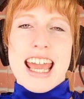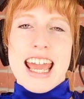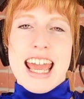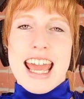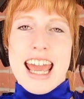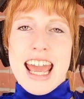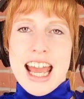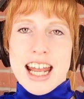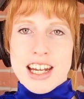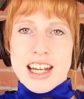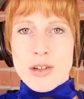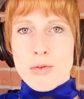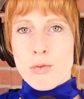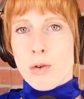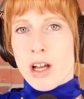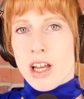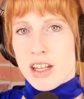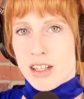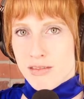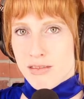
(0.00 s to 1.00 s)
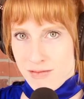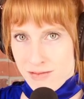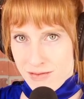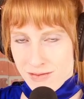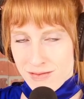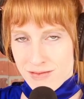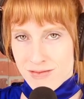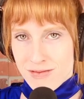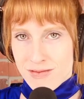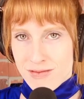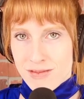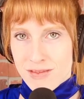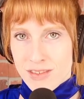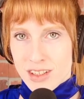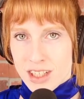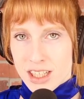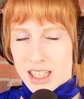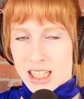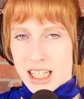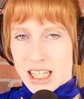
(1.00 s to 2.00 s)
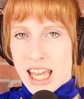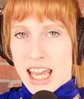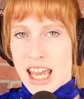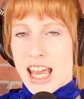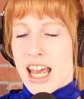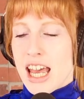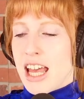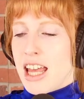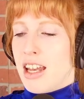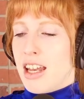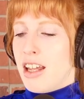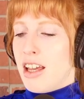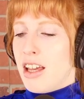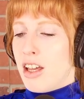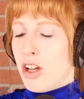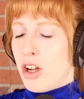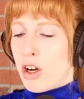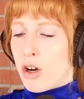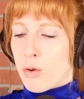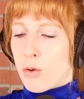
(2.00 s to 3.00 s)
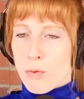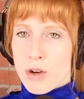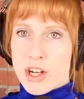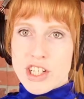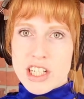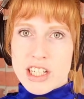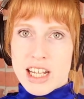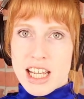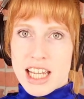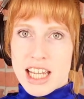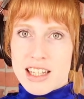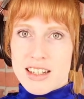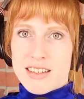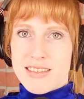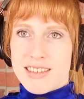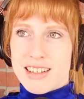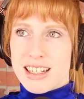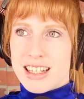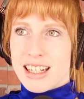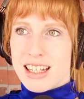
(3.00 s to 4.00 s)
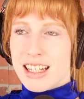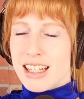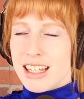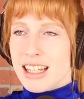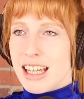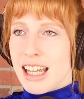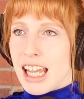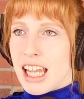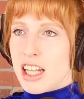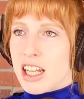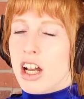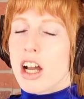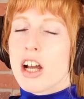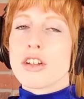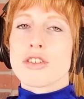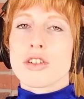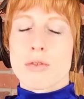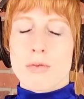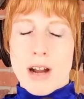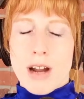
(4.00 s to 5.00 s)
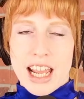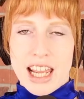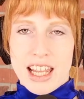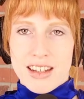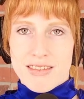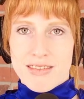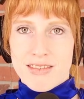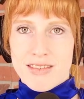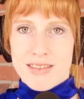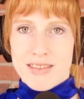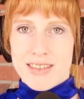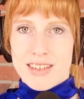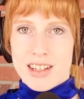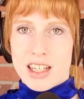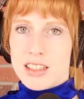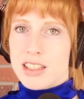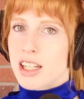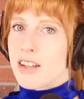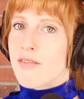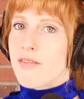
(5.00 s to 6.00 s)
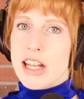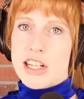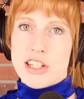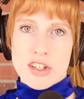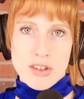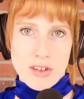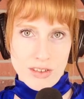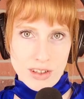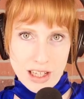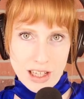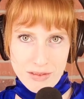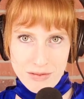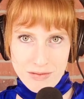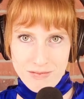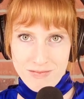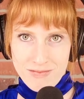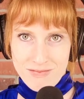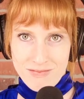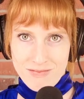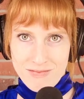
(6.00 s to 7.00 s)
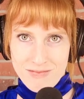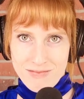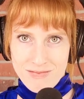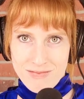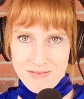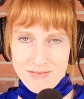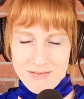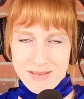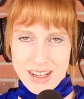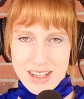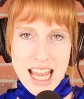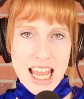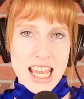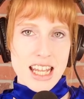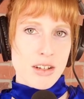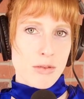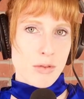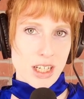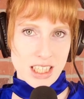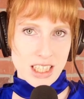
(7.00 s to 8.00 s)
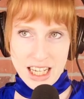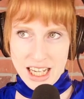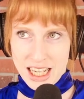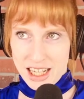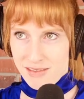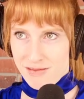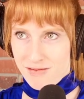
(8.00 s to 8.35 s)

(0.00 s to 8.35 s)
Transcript: Anyone can originate and underwrite a conventional loan. Anyone can.